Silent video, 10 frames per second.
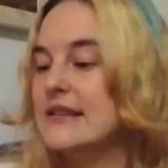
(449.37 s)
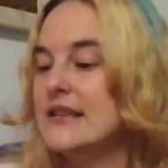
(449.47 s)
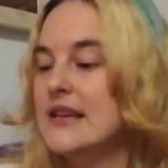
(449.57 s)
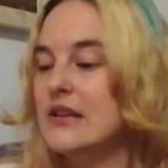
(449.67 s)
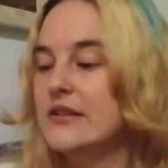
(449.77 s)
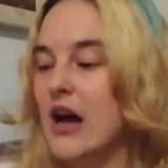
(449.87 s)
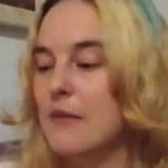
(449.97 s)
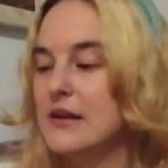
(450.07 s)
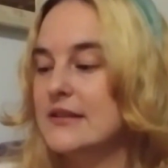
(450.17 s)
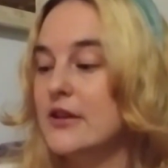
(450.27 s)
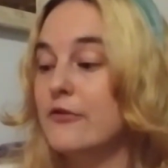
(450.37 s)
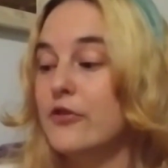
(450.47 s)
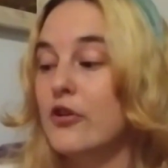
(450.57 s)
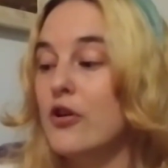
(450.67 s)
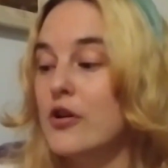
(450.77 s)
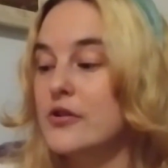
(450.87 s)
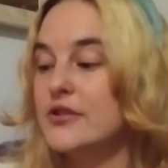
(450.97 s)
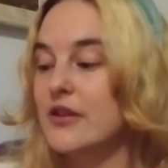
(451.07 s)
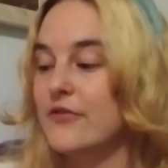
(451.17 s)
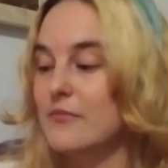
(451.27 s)
to tell Thomas of the curse
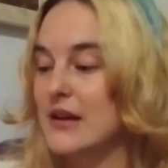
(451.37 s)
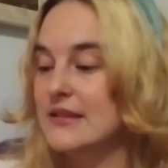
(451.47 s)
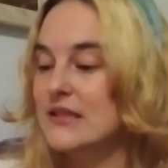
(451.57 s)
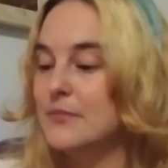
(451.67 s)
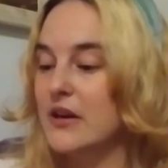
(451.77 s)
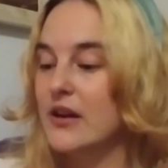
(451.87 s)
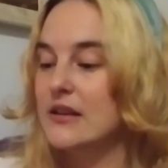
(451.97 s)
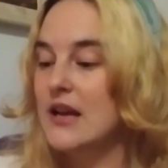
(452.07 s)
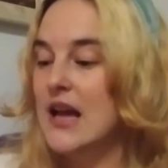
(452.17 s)
of the mud spirit,